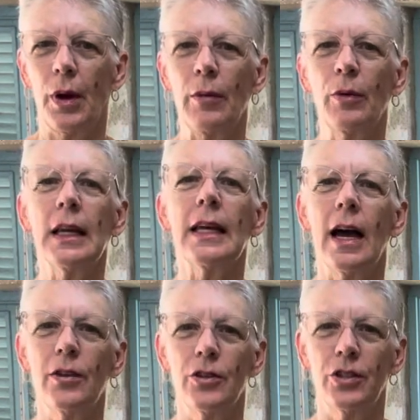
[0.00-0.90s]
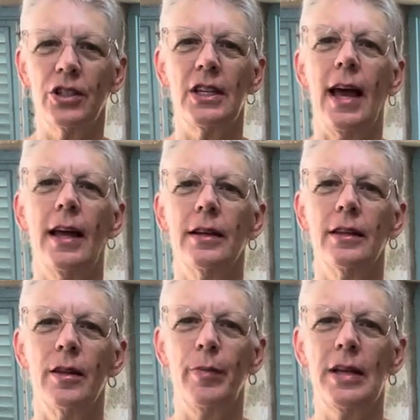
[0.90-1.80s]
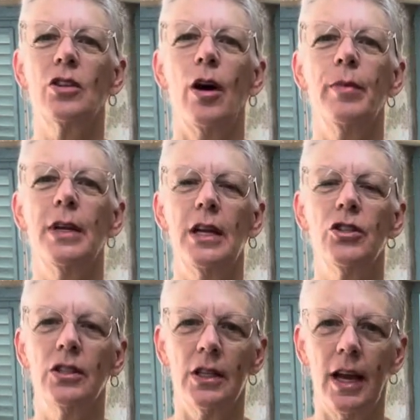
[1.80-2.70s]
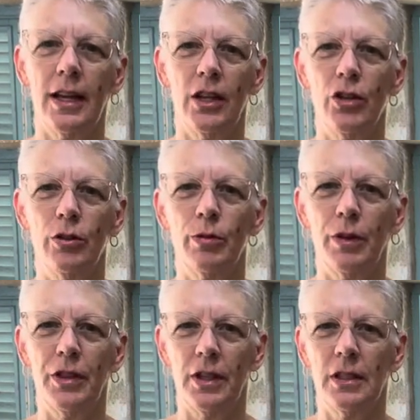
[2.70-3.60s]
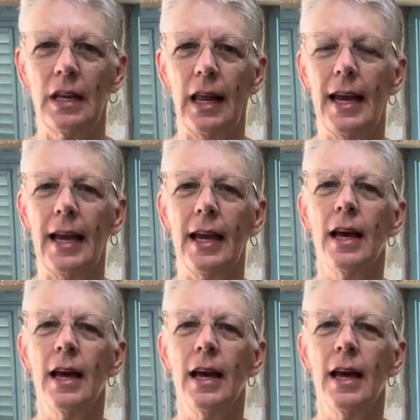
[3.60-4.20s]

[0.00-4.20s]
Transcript: really understand the best combinations that I can use with this clay.